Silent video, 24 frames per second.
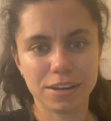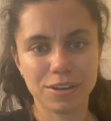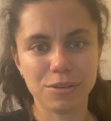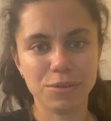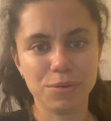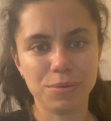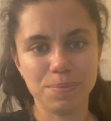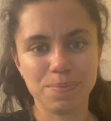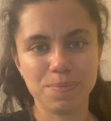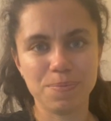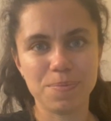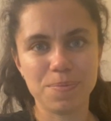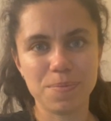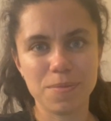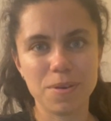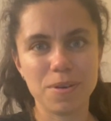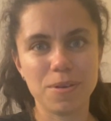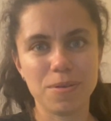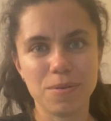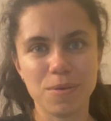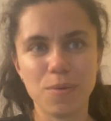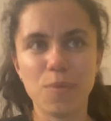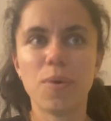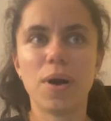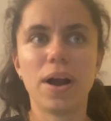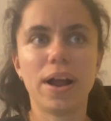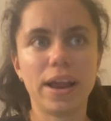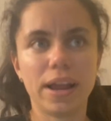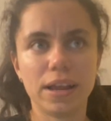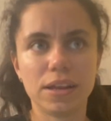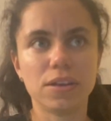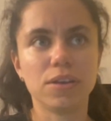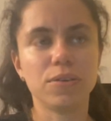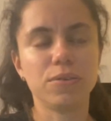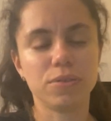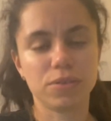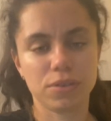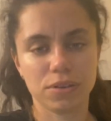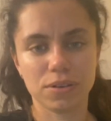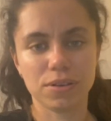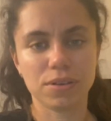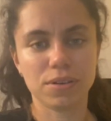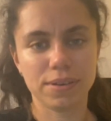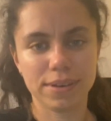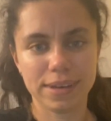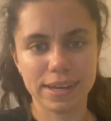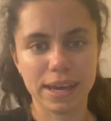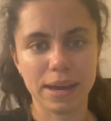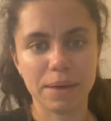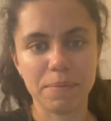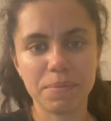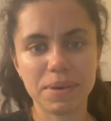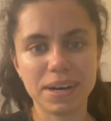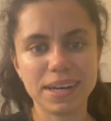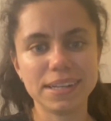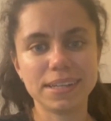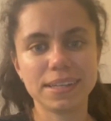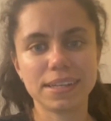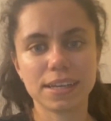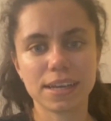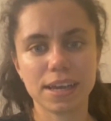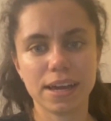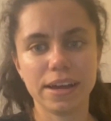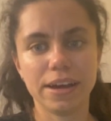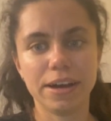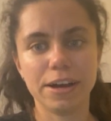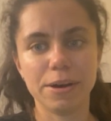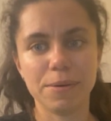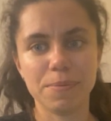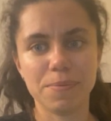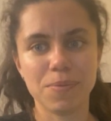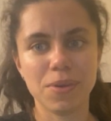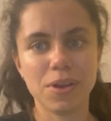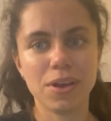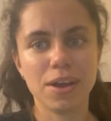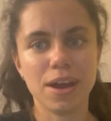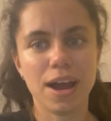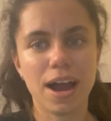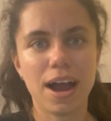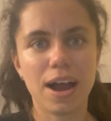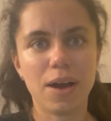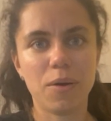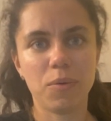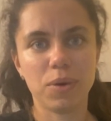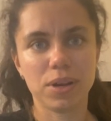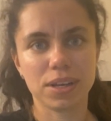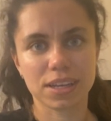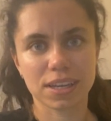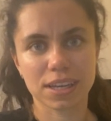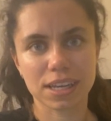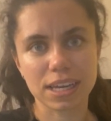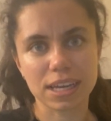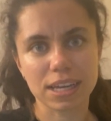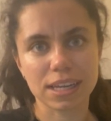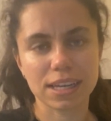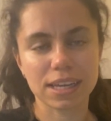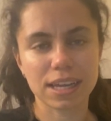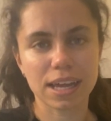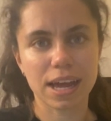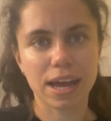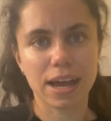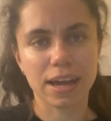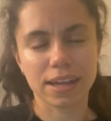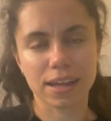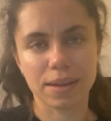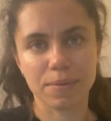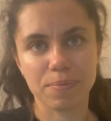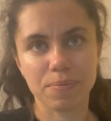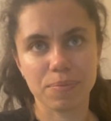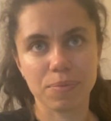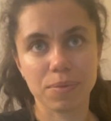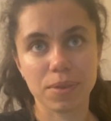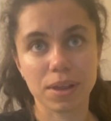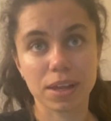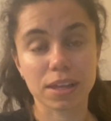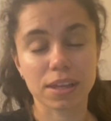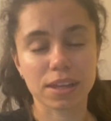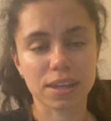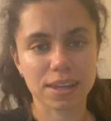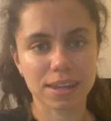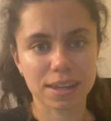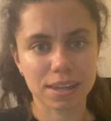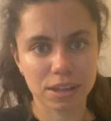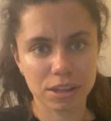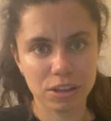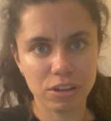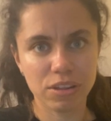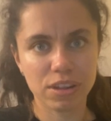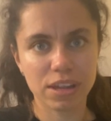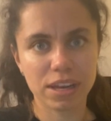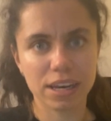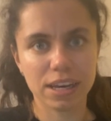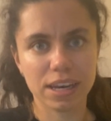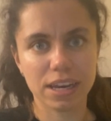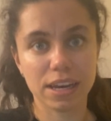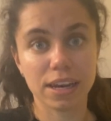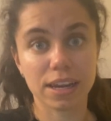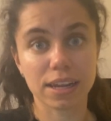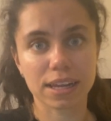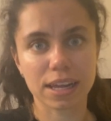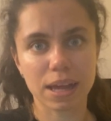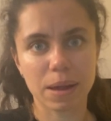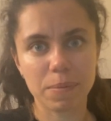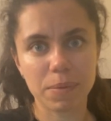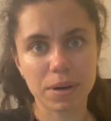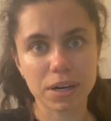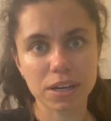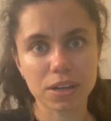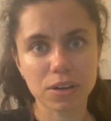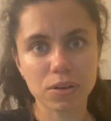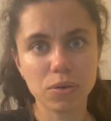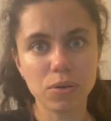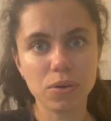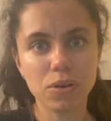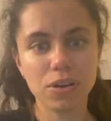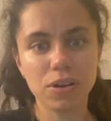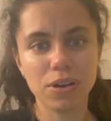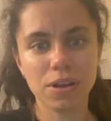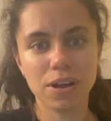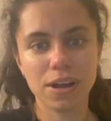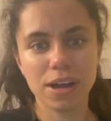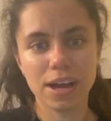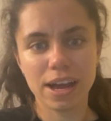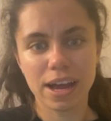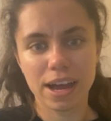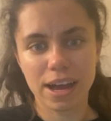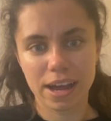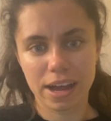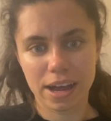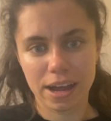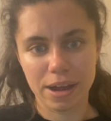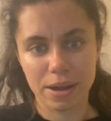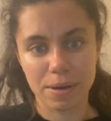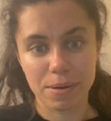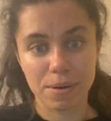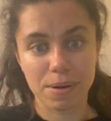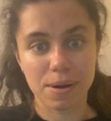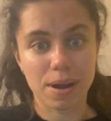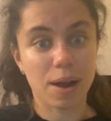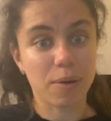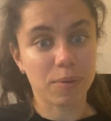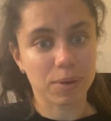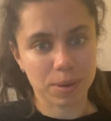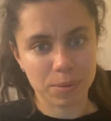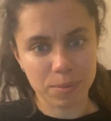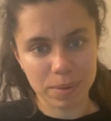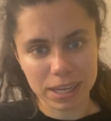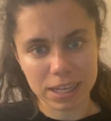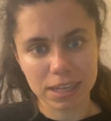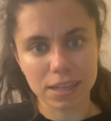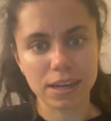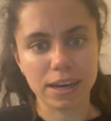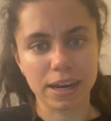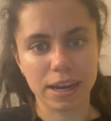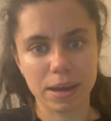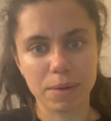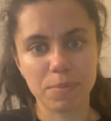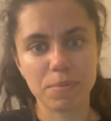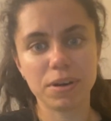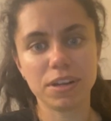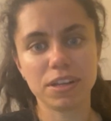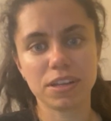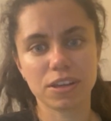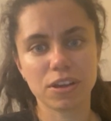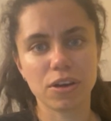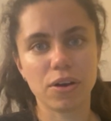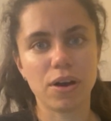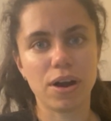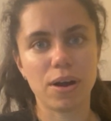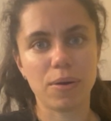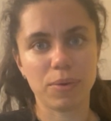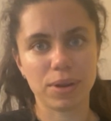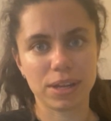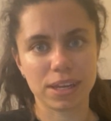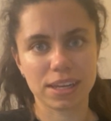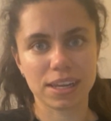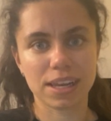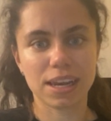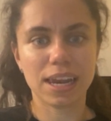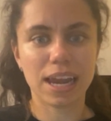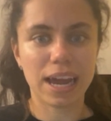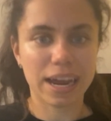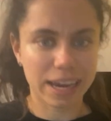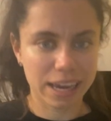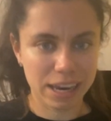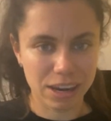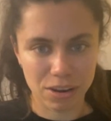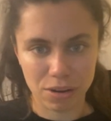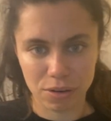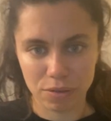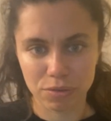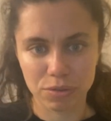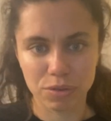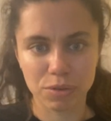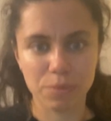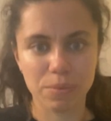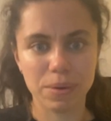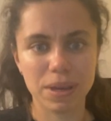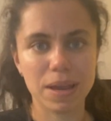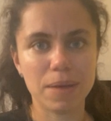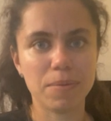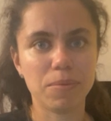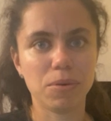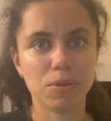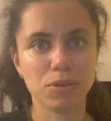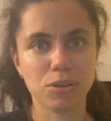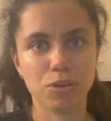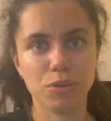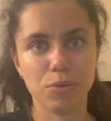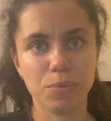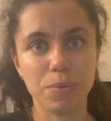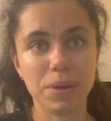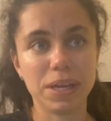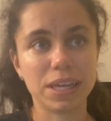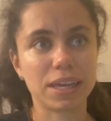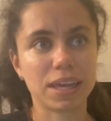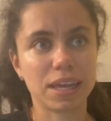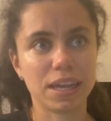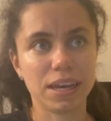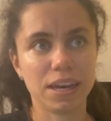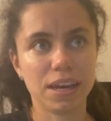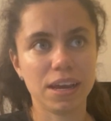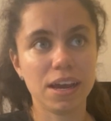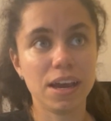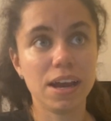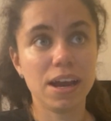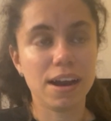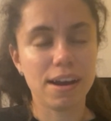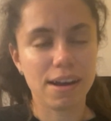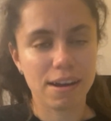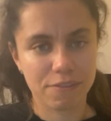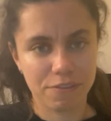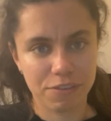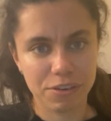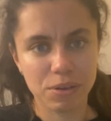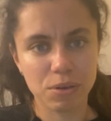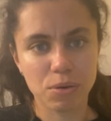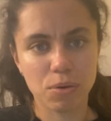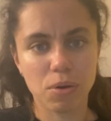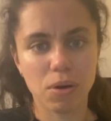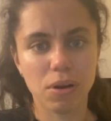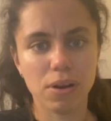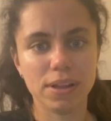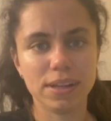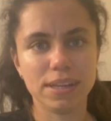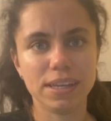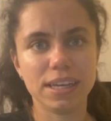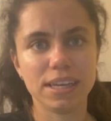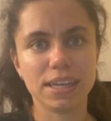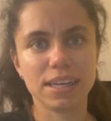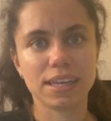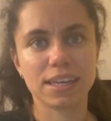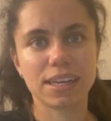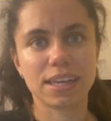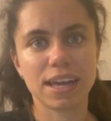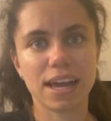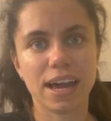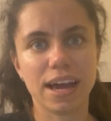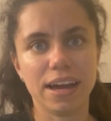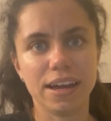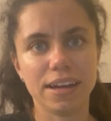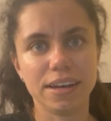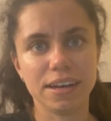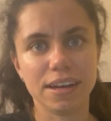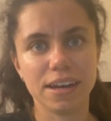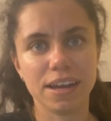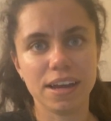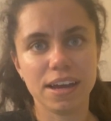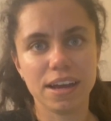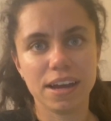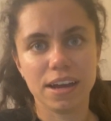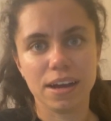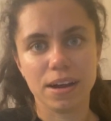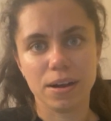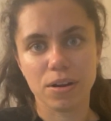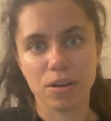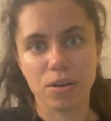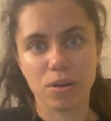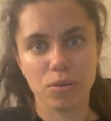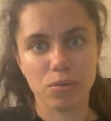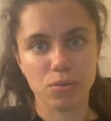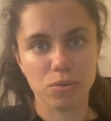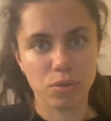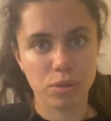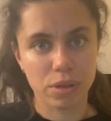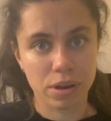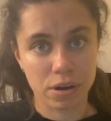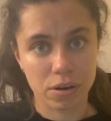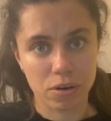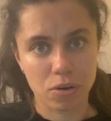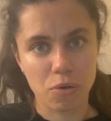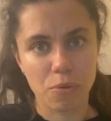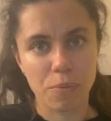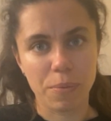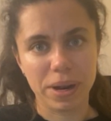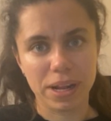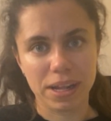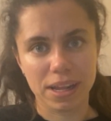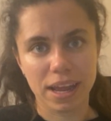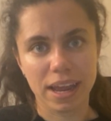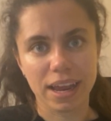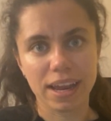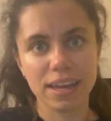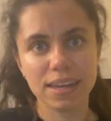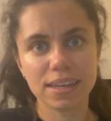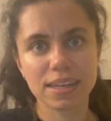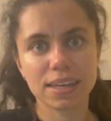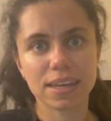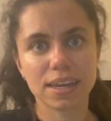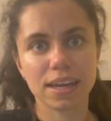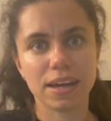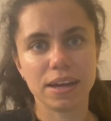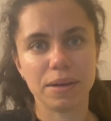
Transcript: to why I chose Cambridge. I was a student in a summer school. I was visiting Cambridge, so I was lucky enough to be able to visit a few colleges and go to their open days.